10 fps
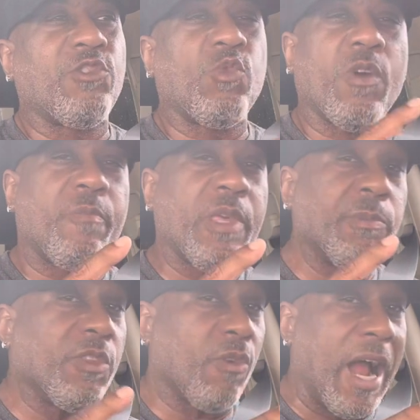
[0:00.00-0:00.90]
you where
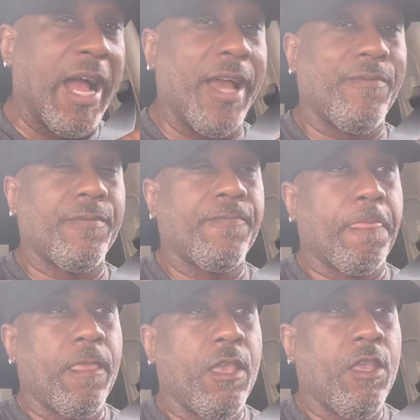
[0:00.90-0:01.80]
people thrive.
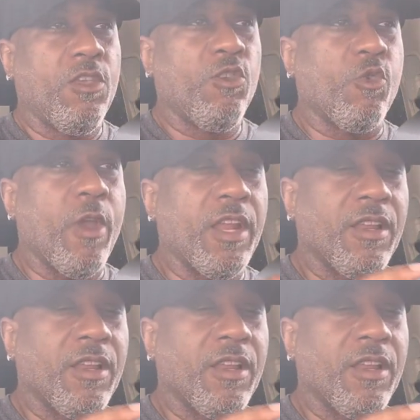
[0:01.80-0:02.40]
You create